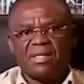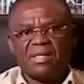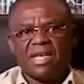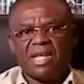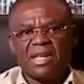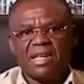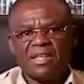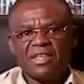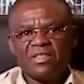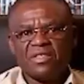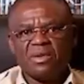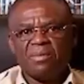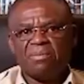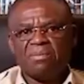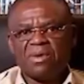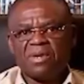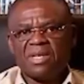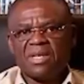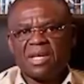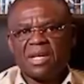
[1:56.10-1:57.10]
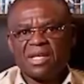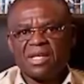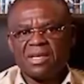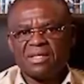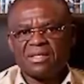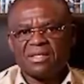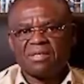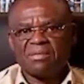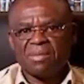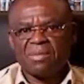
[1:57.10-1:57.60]
The allegation brought
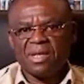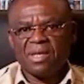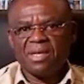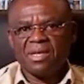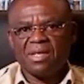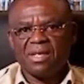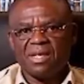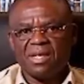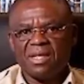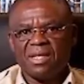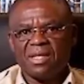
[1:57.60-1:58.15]
against me